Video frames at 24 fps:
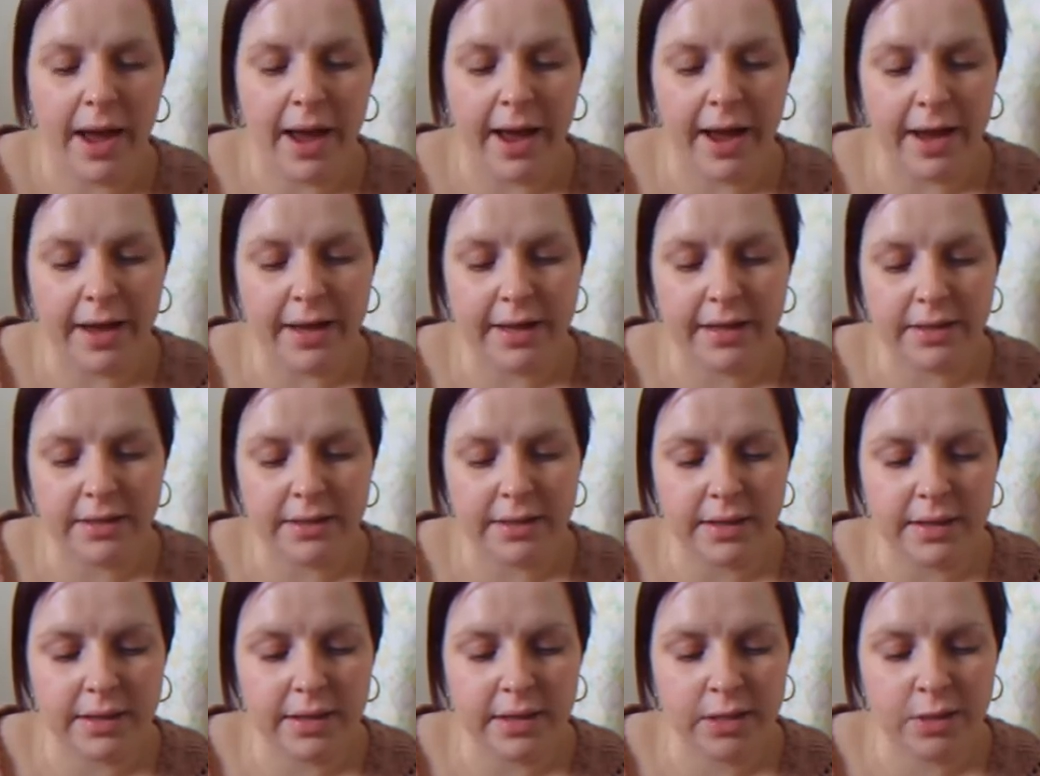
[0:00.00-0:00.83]

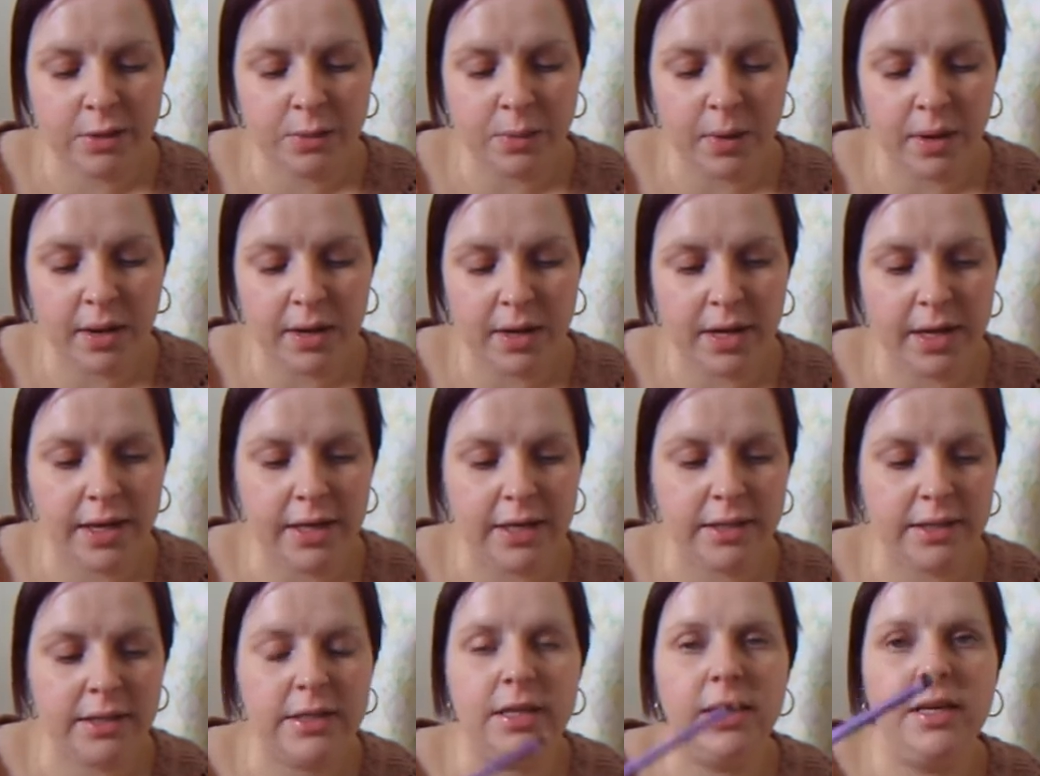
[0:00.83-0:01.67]
and this one
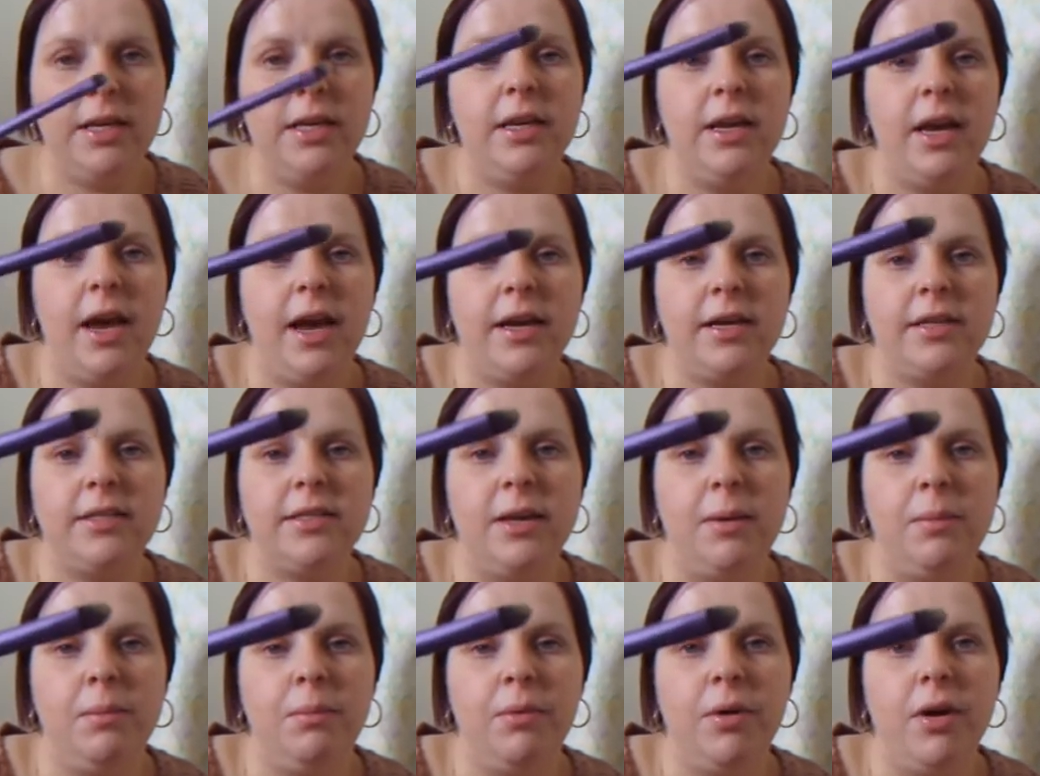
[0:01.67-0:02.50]
is the
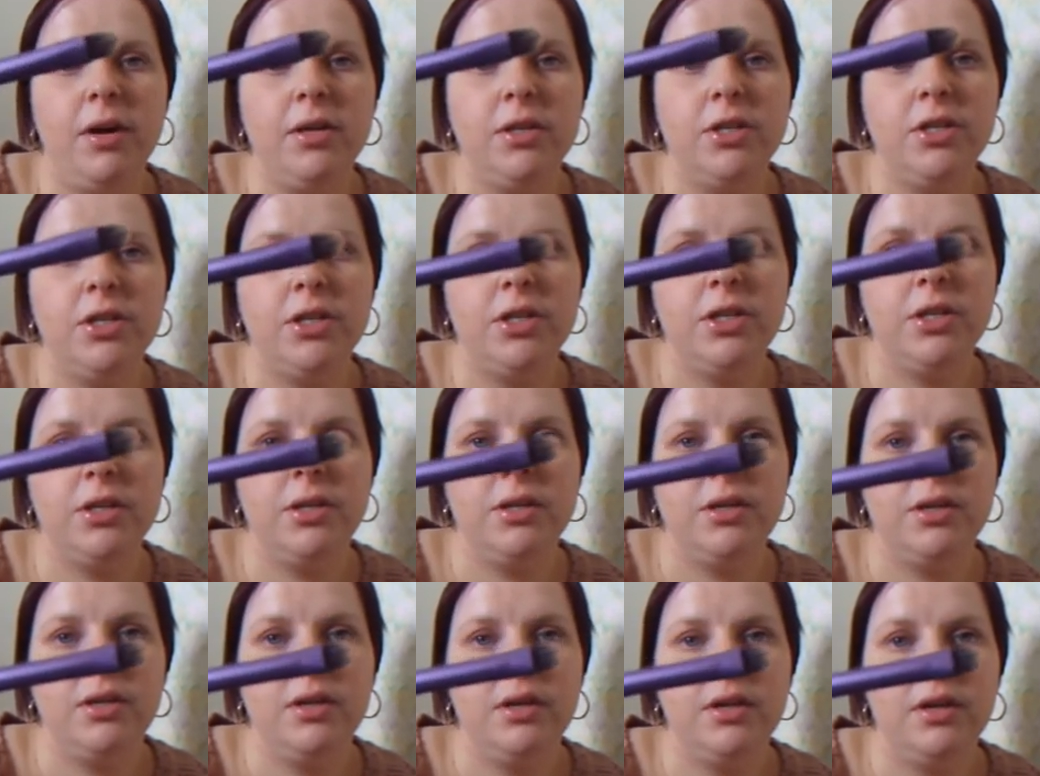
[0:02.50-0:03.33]
accent brush,
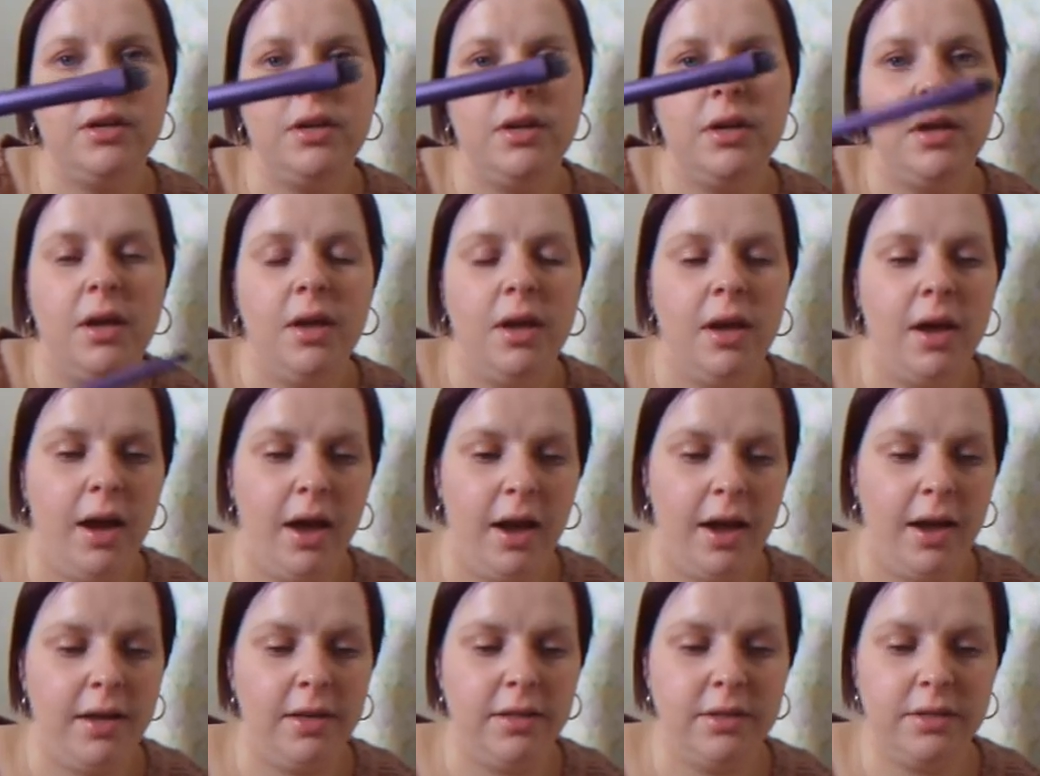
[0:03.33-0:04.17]

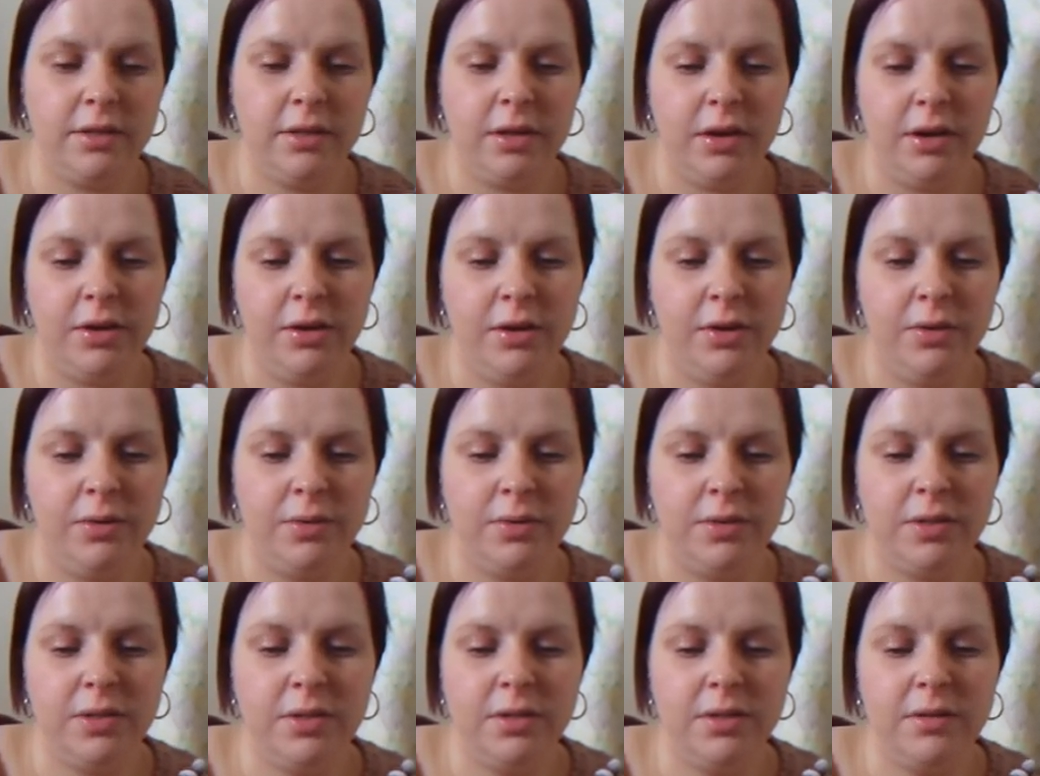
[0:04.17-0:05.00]
and I
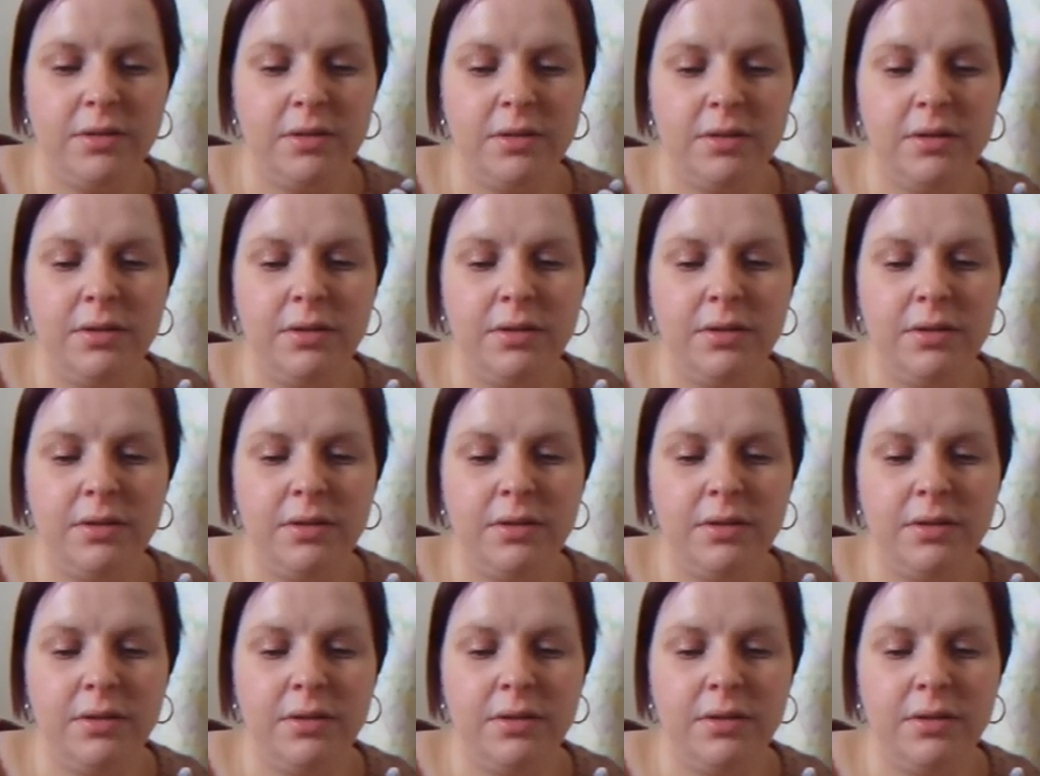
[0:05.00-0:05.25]
used